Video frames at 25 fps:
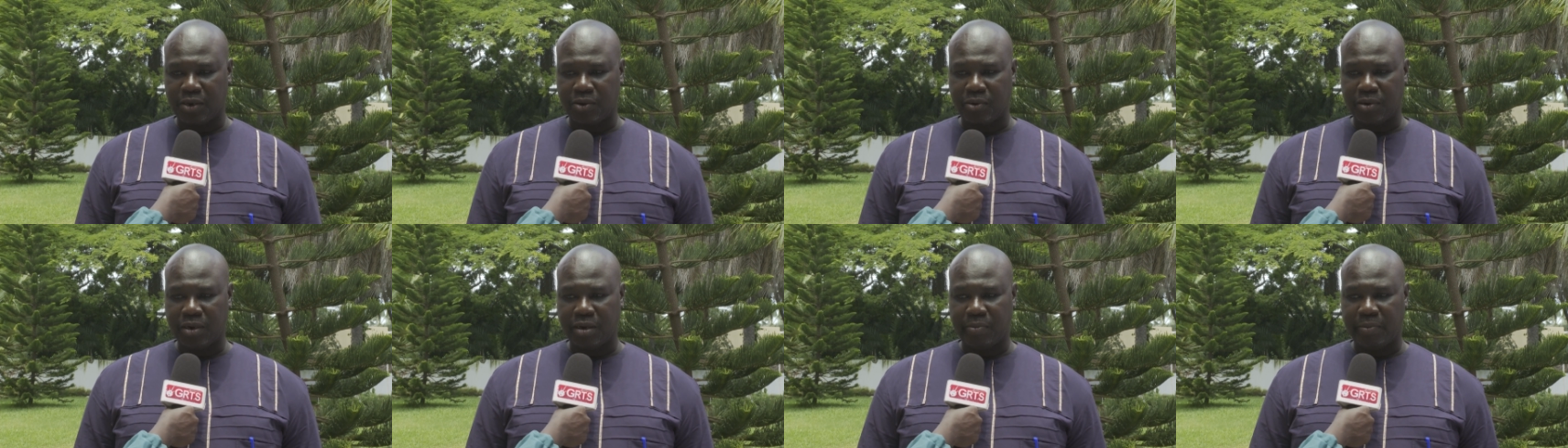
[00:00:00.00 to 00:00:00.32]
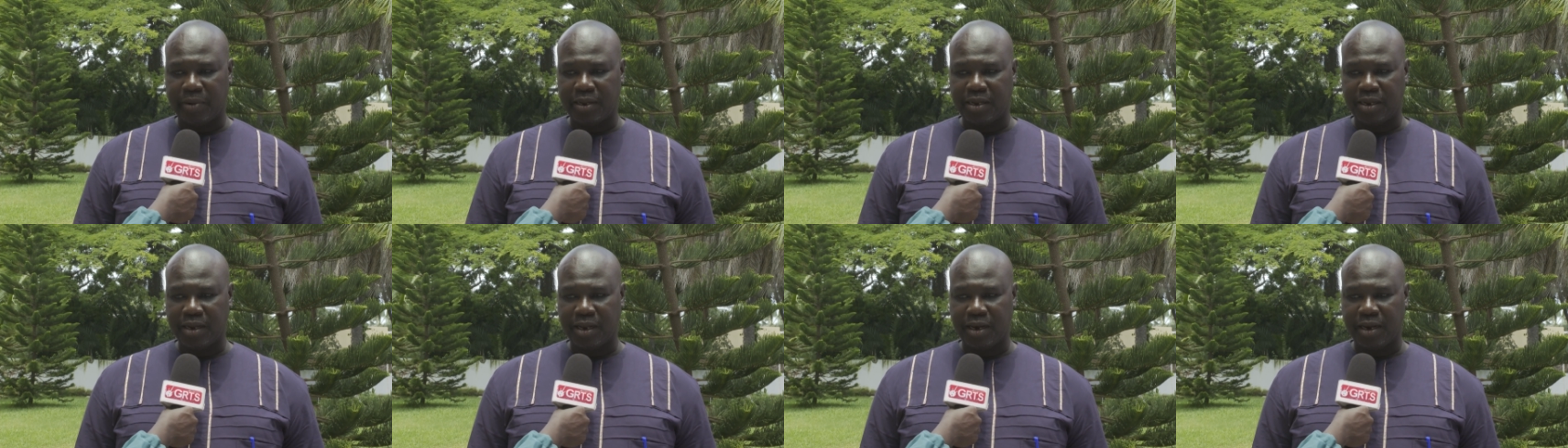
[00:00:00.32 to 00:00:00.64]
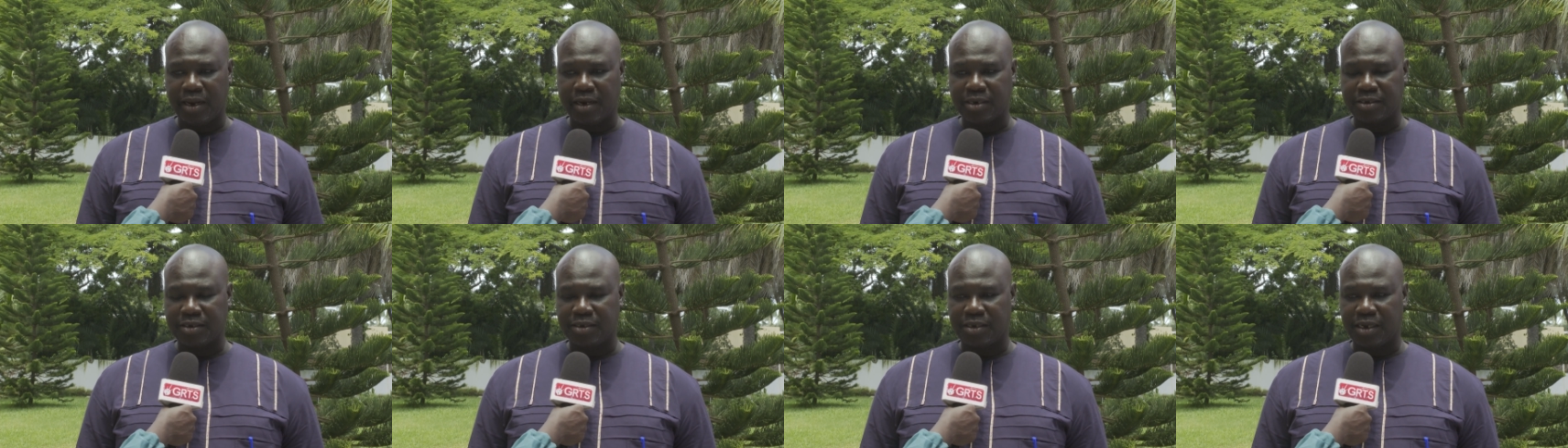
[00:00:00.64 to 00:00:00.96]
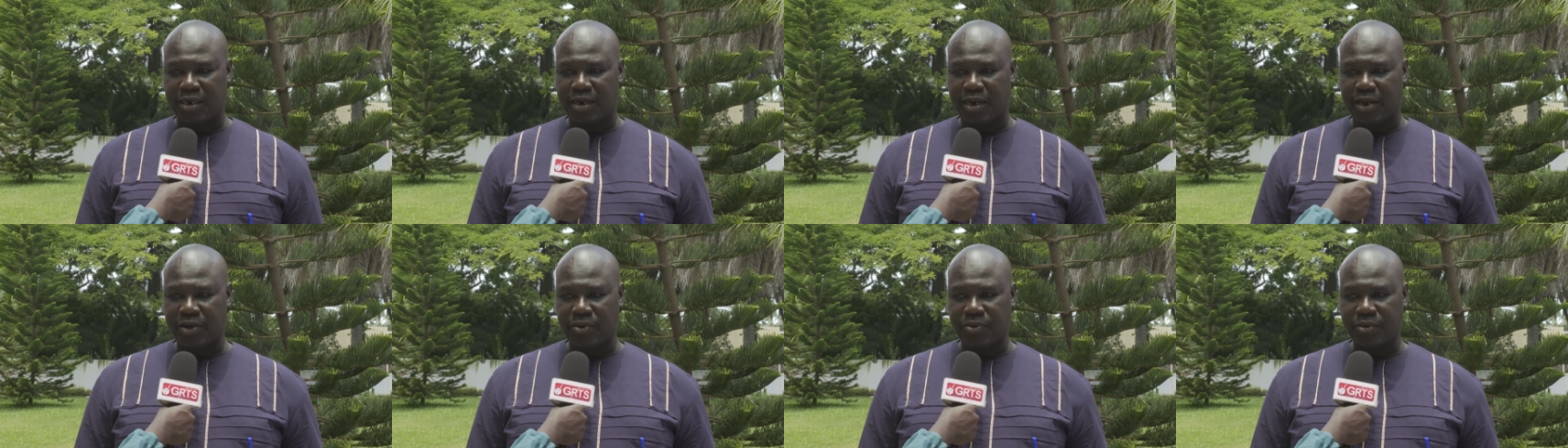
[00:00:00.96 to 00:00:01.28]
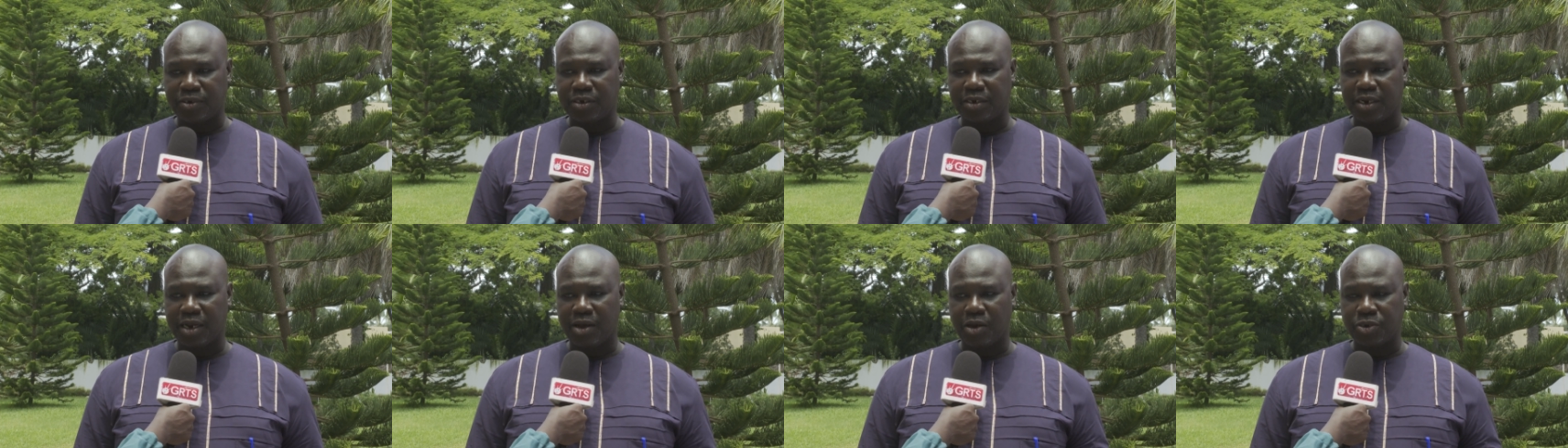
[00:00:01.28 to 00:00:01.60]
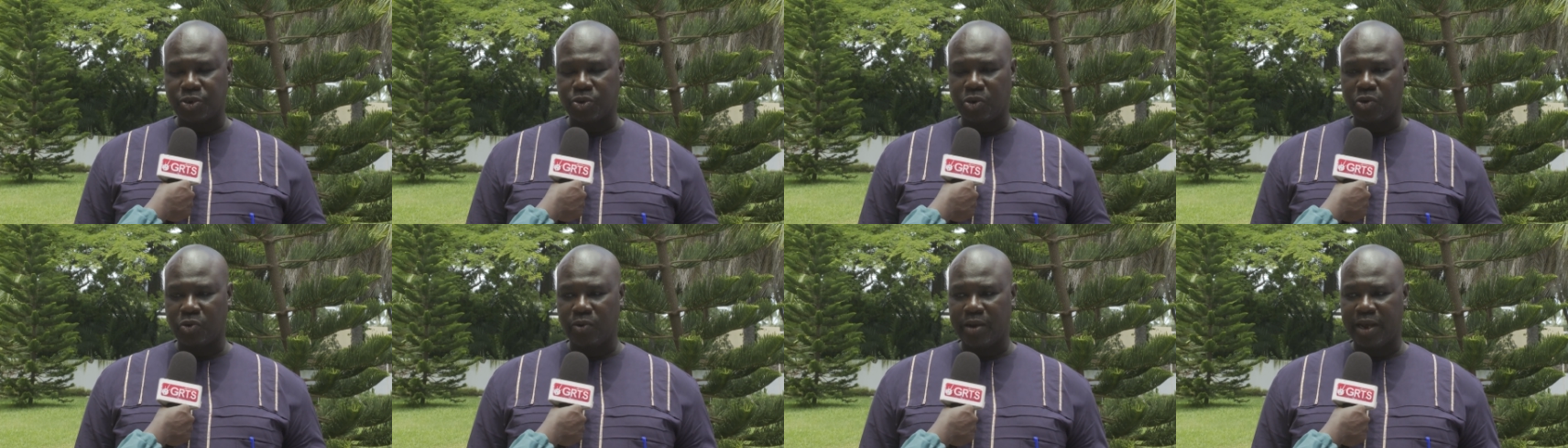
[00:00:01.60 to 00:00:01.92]
and other materials that are used in
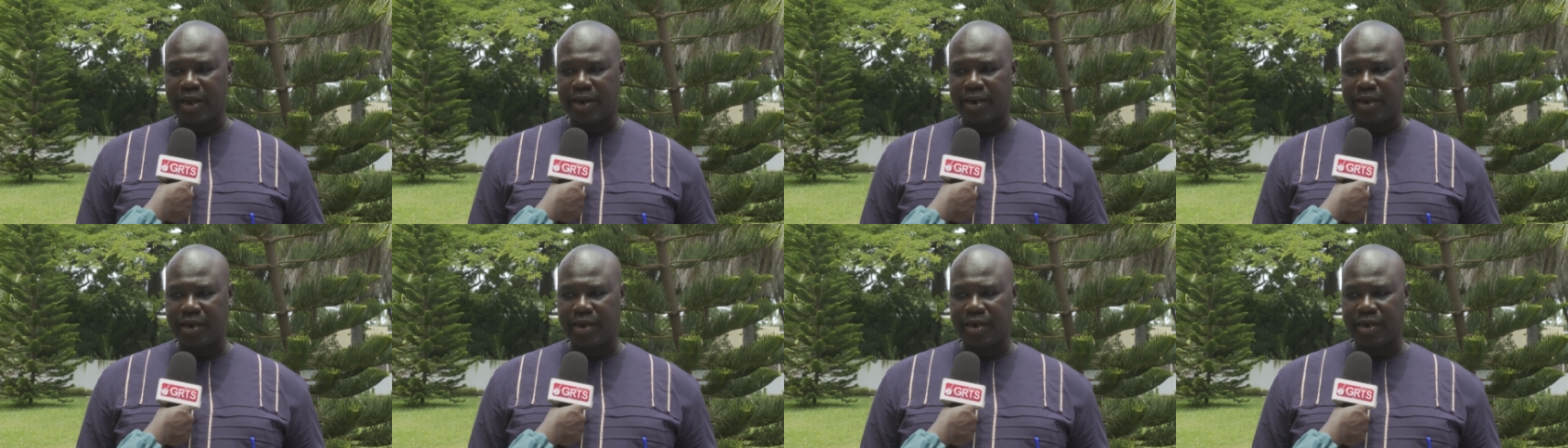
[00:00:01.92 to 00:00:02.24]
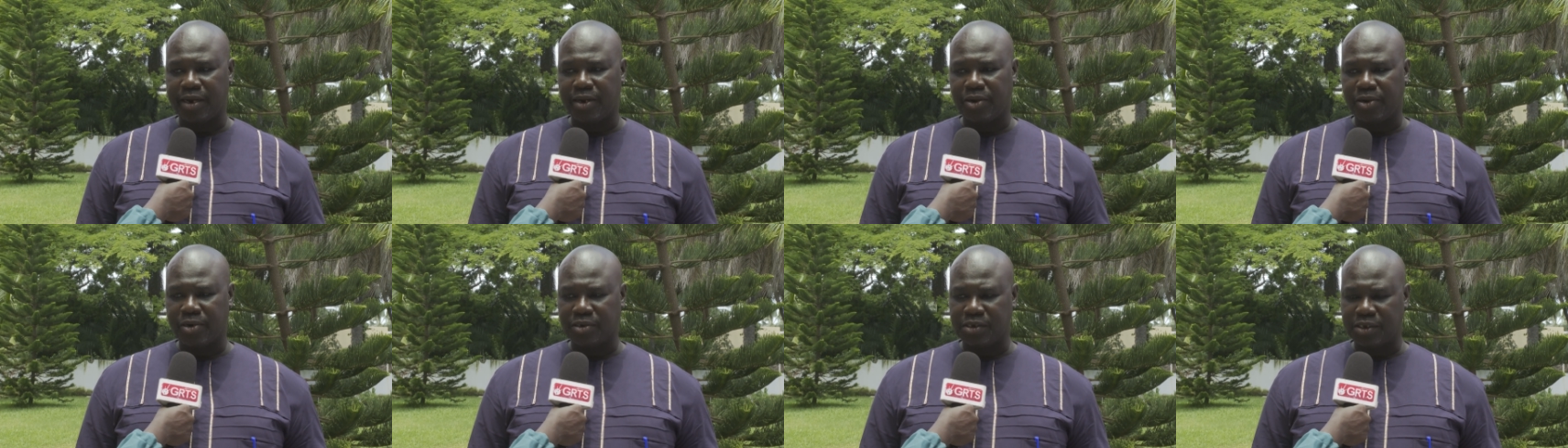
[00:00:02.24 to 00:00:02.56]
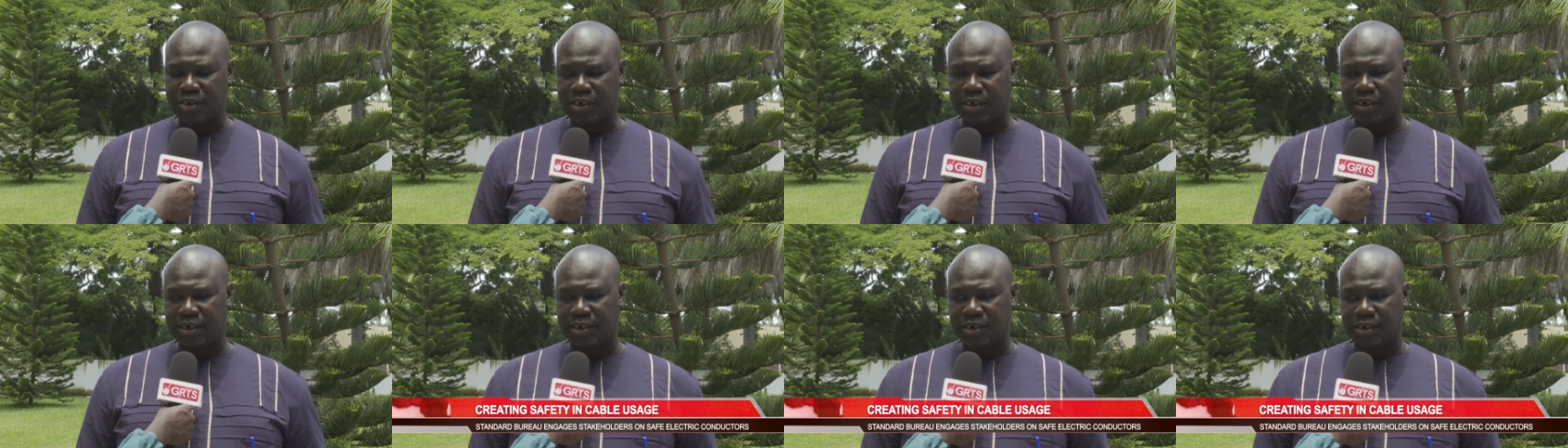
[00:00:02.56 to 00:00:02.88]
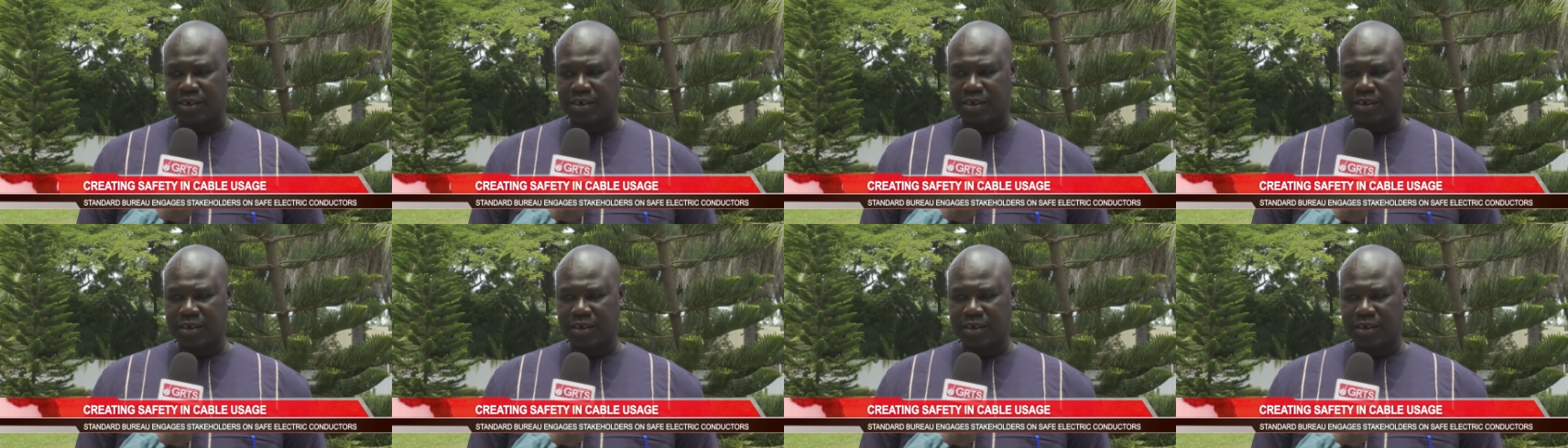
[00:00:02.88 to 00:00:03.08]
household wiring in the country,